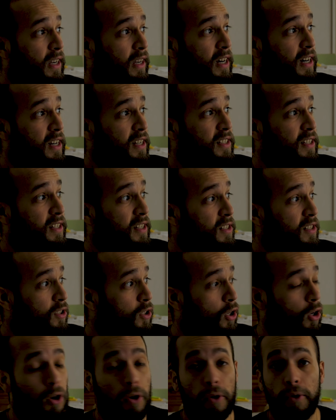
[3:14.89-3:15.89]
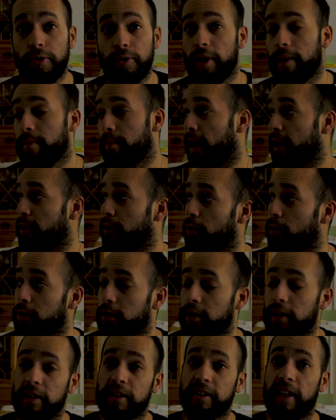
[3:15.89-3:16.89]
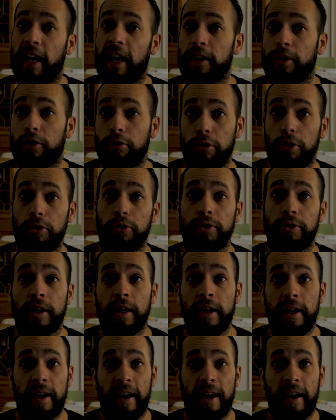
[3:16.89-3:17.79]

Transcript: curtains closed and my door to the side closed.